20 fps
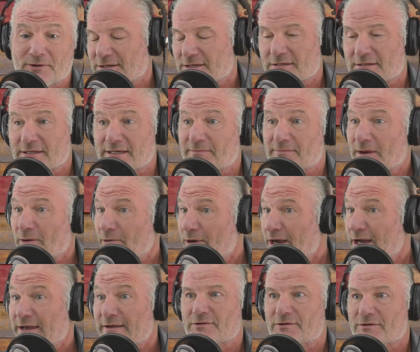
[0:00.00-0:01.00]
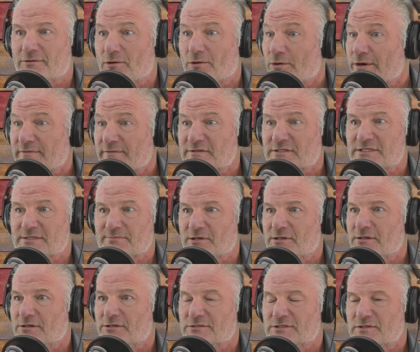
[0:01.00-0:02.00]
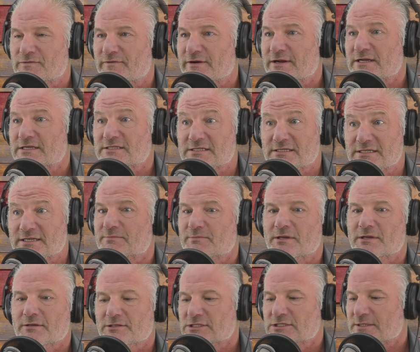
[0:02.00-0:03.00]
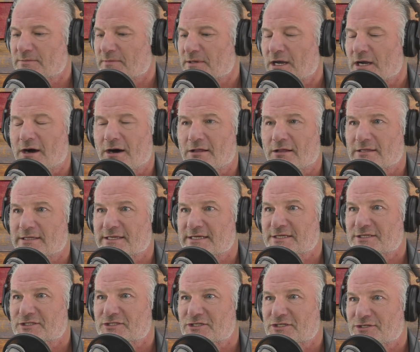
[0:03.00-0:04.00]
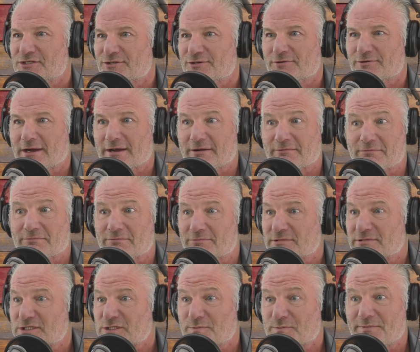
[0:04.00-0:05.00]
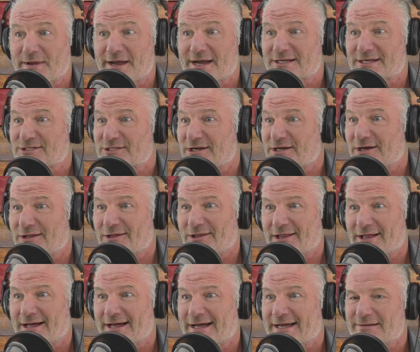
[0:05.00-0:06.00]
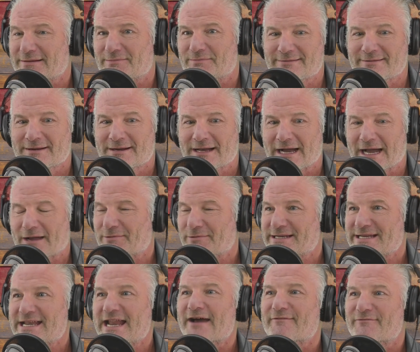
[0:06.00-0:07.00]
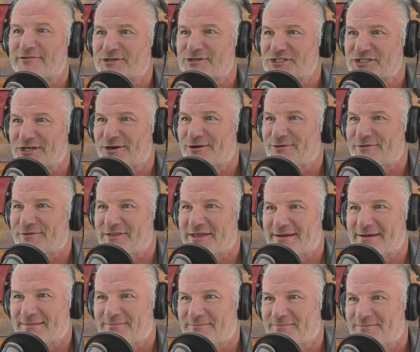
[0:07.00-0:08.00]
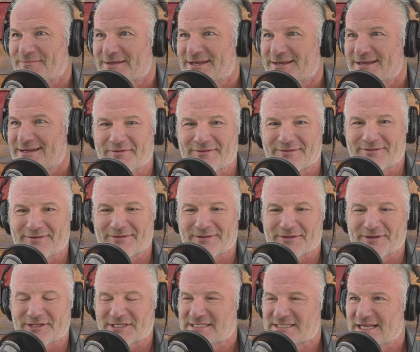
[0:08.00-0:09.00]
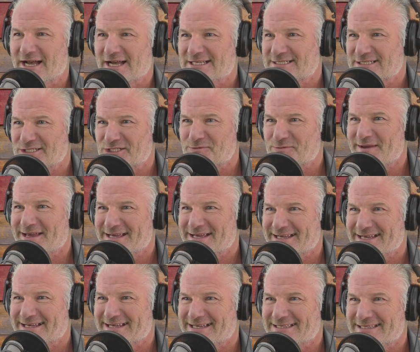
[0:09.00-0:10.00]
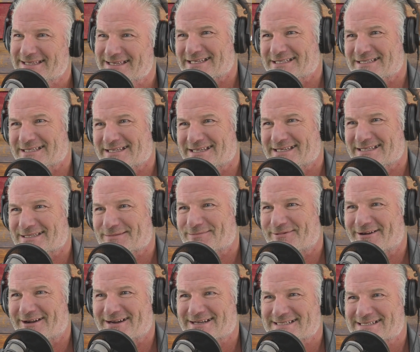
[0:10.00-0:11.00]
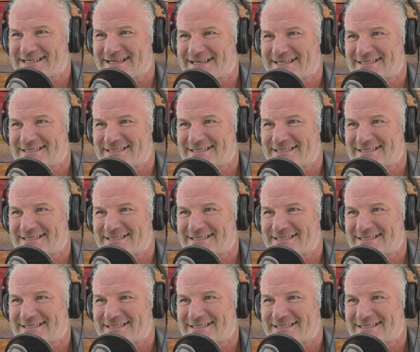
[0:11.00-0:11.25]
like my wife or even some close friends and even some colleagues who I respect a lot, but I would never show them the sausage making in the process.